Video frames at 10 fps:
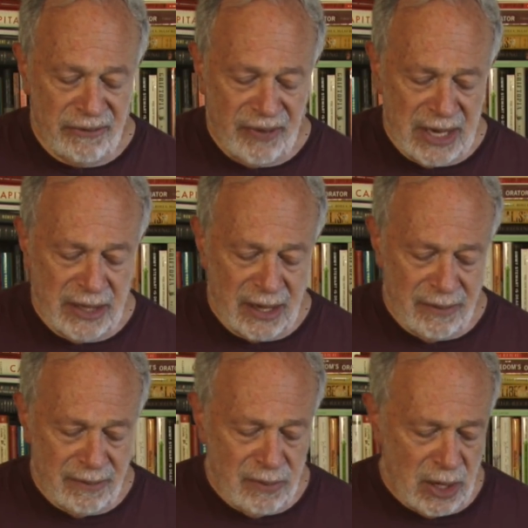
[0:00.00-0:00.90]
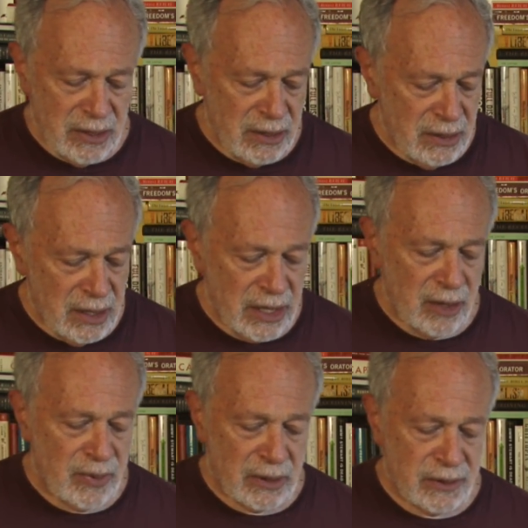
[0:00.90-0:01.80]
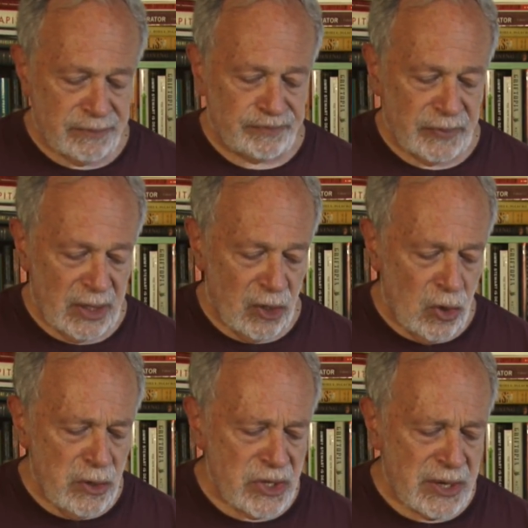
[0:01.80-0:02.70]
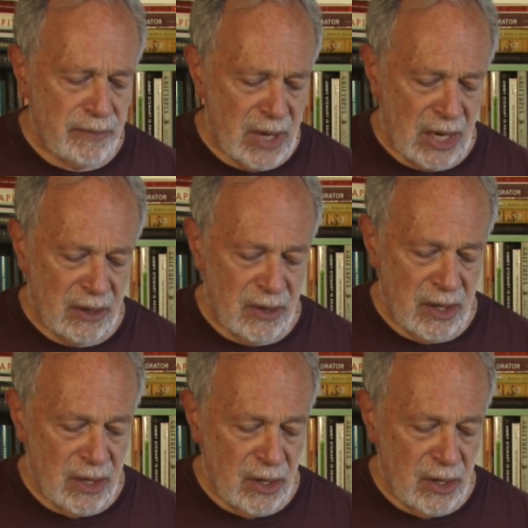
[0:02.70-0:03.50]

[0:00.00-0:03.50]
Finally, Martin Gilbert, who does it mean